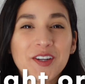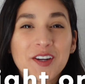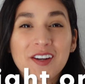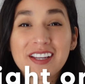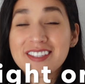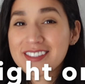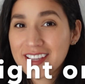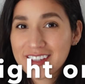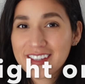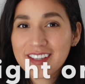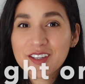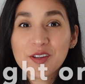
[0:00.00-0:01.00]
or
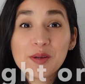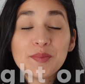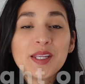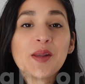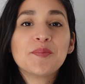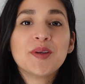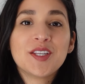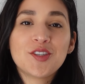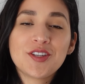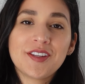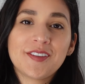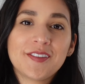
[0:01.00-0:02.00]
extended gripping and
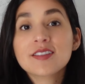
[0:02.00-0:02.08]
pinching.